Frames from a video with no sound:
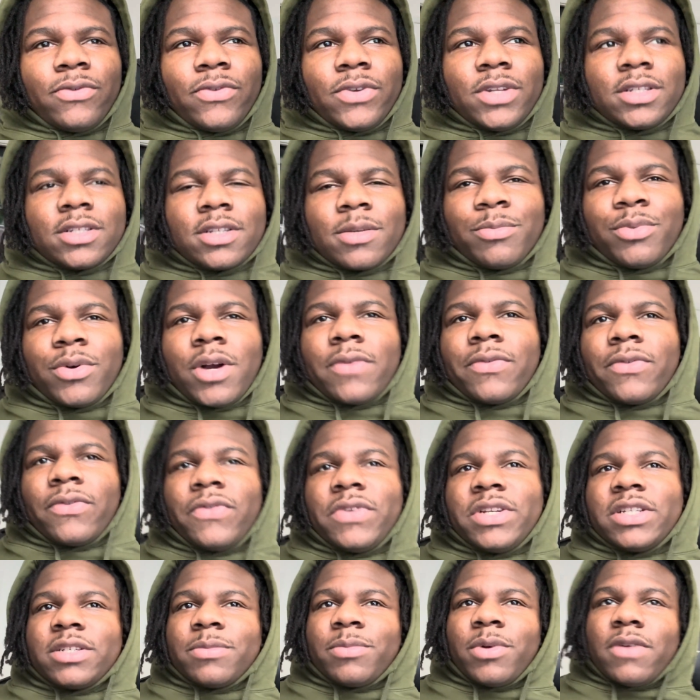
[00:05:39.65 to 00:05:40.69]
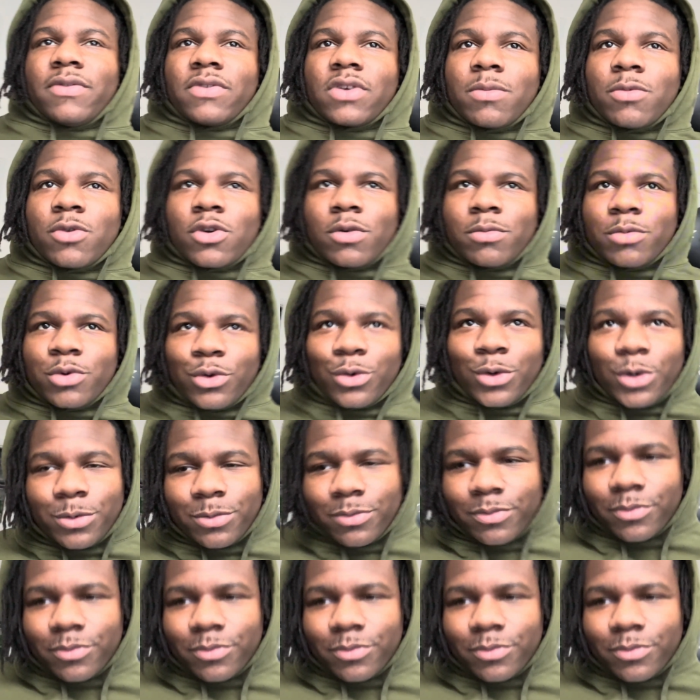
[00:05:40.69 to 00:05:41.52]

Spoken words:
Finish in profit. Finish in profit. Come on, come on, come on.